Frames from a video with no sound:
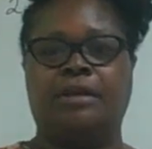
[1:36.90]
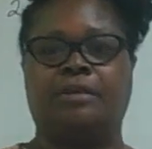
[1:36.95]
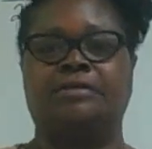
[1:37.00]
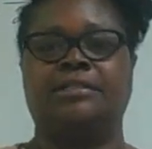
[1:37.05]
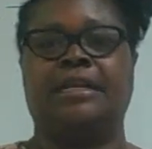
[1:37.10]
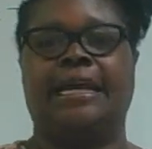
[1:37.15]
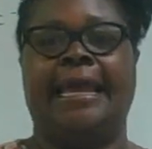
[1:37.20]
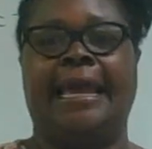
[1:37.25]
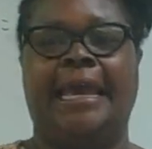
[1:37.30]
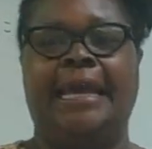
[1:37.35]

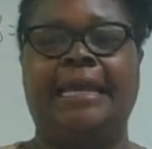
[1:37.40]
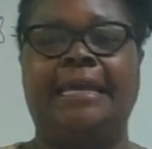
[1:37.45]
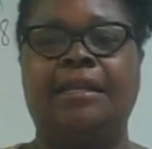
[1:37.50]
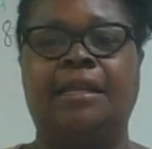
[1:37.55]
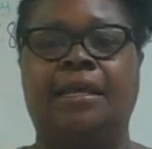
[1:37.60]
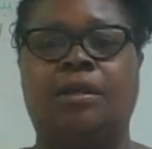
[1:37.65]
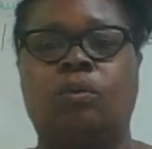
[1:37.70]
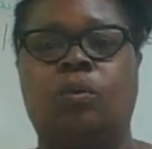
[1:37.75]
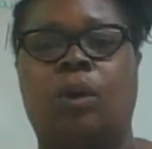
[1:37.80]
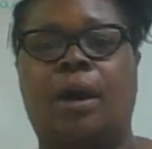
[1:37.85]
there's an
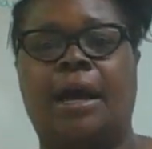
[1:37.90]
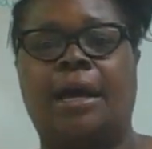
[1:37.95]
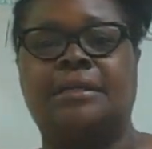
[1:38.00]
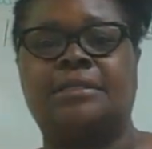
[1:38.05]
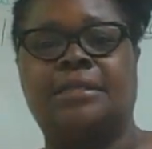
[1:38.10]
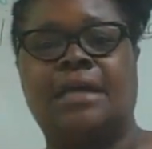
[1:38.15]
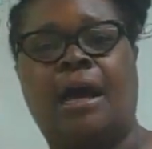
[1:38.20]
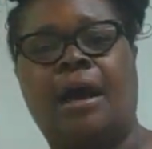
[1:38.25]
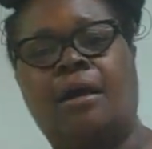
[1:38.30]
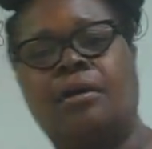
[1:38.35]
8 in
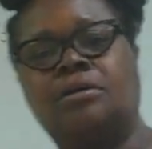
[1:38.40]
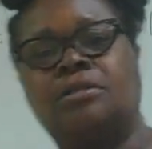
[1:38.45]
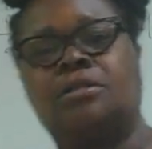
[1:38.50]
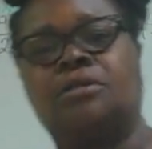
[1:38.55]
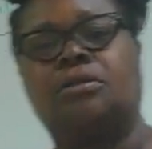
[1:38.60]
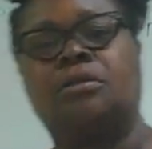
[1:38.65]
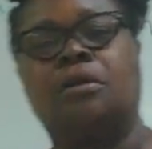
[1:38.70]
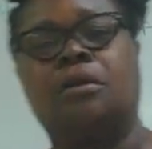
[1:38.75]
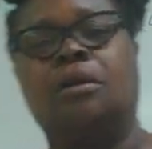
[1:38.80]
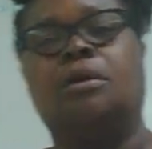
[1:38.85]
y's house,
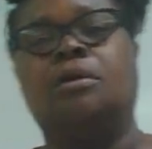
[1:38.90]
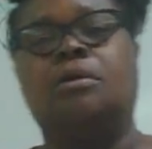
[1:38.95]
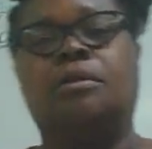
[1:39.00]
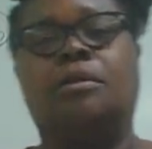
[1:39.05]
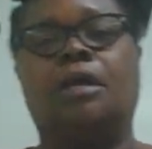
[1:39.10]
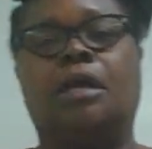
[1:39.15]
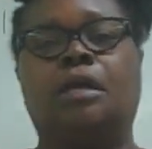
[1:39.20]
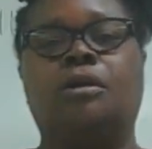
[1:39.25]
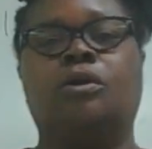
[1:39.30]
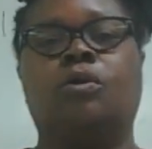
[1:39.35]

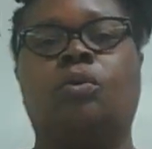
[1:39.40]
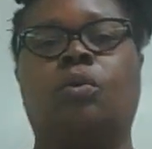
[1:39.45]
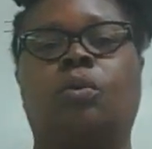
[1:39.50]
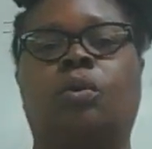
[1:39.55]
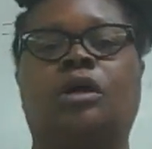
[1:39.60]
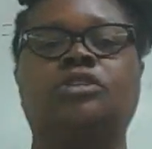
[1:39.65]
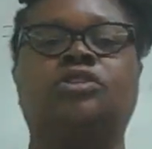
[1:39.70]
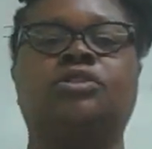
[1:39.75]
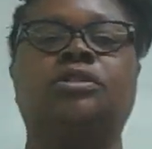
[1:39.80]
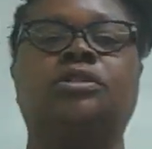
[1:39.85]
then the
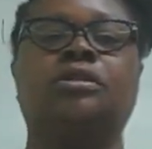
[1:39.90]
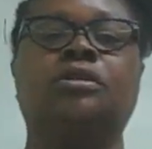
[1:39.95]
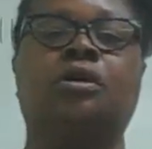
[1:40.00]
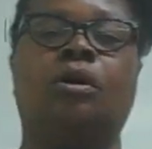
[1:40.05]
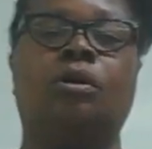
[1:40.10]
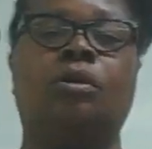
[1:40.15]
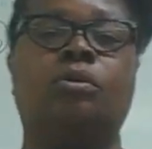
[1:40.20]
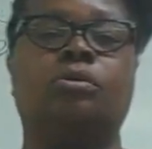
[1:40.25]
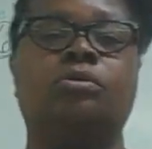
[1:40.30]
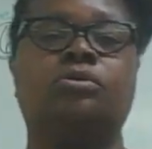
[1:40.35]
question
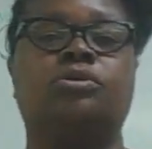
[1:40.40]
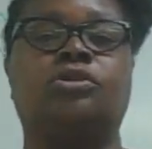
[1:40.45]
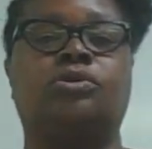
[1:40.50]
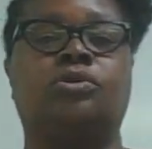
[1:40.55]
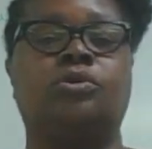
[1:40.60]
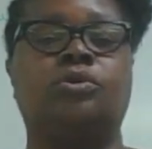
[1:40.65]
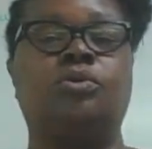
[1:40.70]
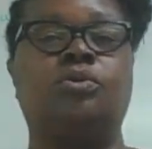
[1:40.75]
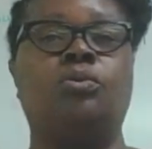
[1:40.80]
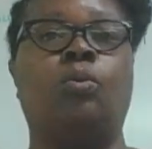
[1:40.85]
goes
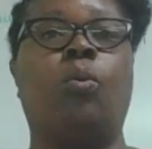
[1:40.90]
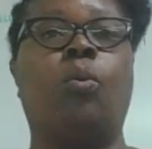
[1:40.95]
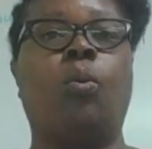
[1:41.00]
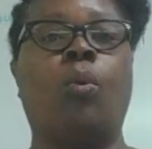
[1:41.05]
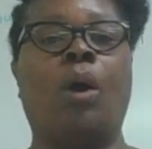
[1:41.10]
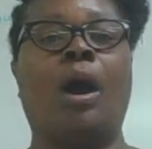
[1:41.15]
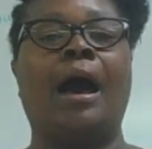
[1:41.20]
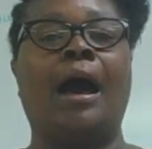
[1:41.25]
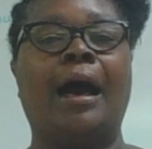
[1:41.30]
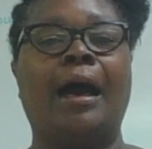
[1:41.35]
to
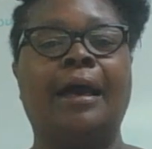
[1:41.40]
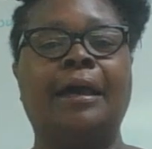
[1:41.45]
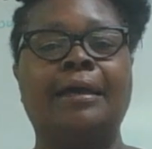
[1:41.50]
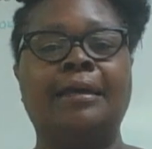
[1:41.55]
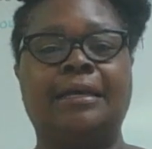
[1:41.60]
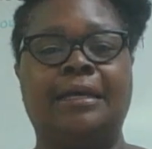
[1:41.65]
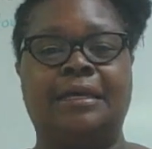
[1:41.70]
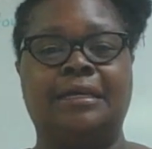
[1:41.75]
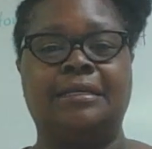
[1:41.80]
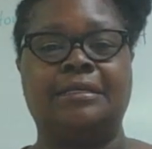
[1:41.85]

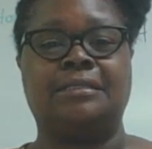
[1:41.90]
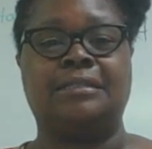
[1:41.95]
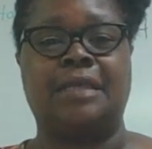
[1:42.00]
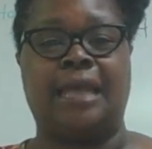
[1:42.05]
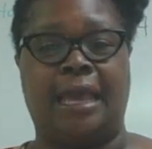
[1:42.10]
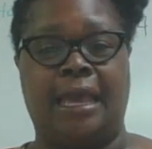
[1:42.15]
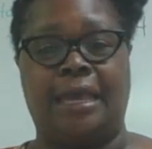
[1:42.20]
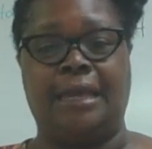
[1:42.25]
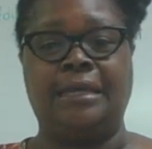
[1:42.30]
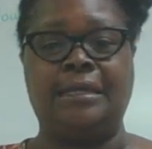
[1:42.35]
why is
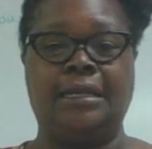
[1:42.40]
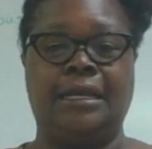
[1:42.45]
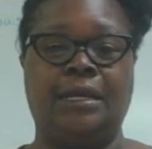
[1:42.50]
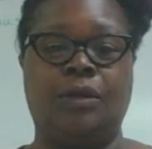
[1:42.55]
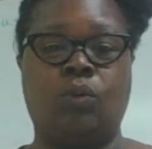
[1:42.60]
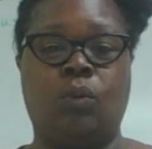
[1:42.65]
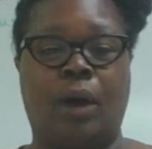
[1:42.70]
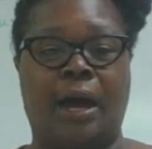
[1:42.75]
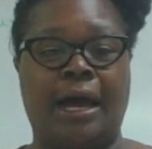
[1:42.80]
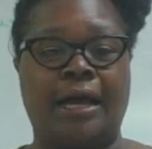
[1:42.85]
8
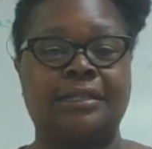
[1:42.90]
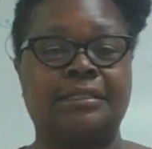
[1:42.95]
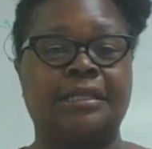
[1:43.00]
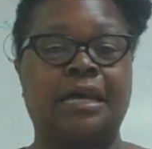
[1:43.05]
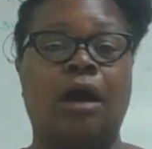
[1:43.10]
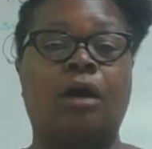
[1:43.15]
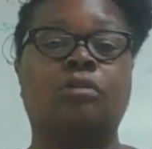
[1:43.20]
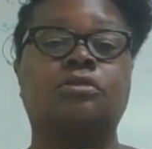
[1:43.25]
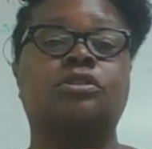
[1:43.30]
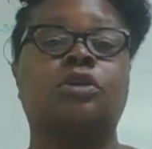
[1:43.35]
in y's
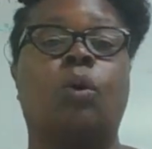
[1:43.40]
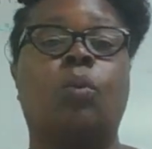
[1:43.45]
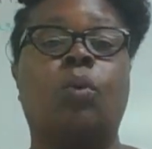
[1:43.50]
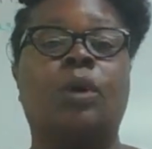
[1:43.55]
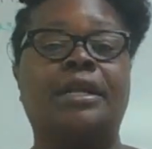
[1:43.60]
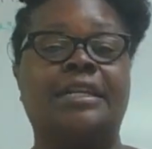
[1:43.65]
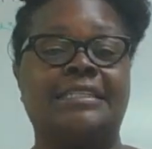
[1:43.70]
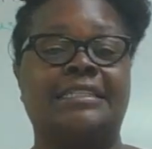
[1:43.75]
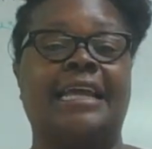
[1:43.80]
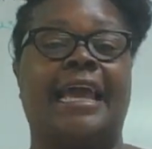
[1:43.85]
house, or
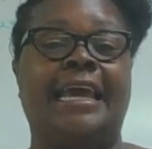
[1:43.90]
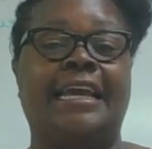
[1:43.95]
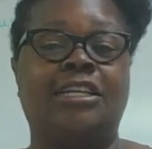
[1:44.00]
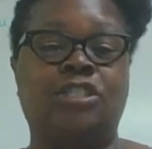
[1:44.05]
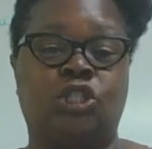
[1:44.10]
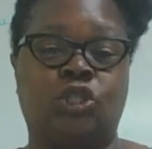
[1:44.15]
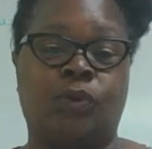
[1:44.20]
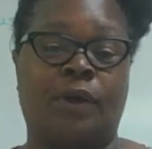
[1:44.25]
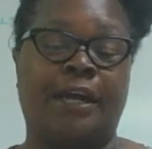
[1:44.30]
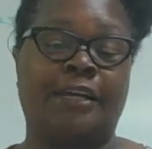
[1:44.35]
what is
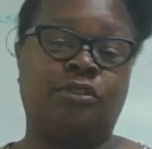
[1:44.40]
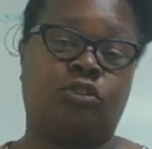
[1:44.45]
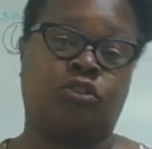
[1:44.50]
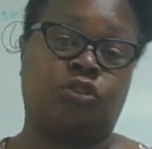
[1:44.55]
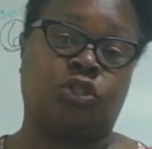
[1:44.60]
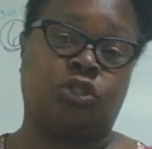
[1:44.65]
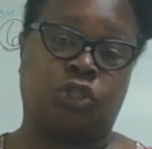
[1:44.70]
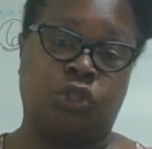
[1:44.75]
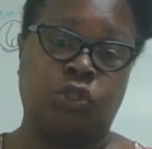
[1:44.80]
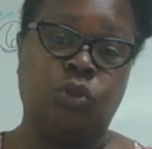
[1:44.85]
8 trying
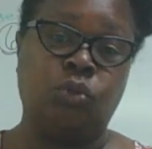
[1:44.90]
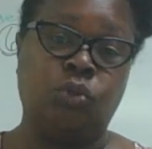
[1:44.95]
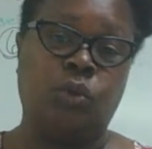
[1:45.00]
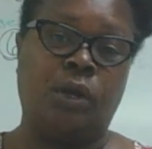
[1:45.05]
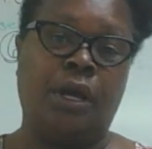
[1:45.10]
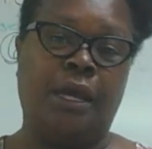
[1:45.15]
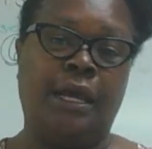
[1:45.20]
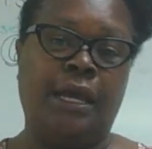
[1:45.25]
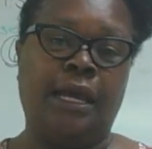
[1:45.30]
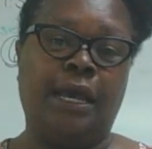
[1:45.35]
to do
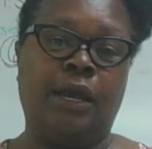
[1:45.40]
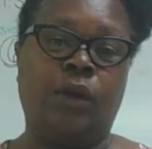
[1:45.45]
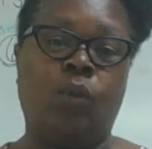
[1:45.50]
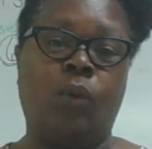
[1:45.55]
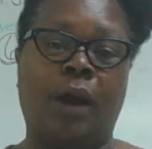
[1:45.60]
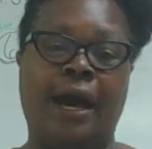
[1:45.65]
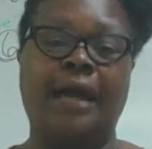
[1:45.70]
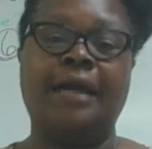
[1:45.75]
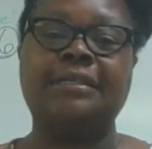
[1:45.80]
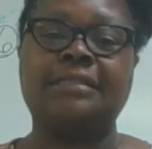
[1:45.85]
in
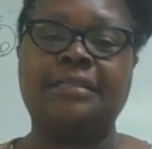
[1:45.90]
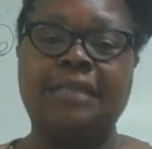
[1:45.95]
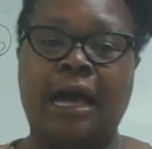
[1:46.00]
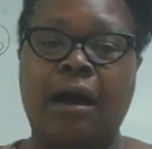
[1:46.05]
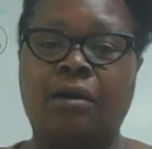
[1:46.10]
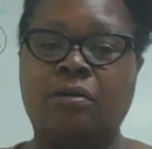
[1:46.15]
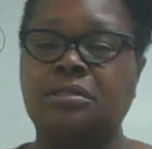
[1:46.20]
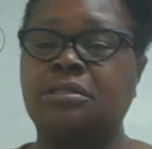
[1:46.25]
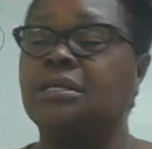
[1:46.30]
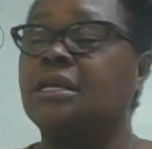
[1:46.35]
y's
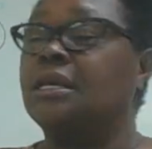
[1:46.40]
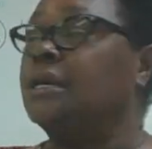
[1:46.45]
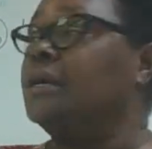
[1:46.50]
house?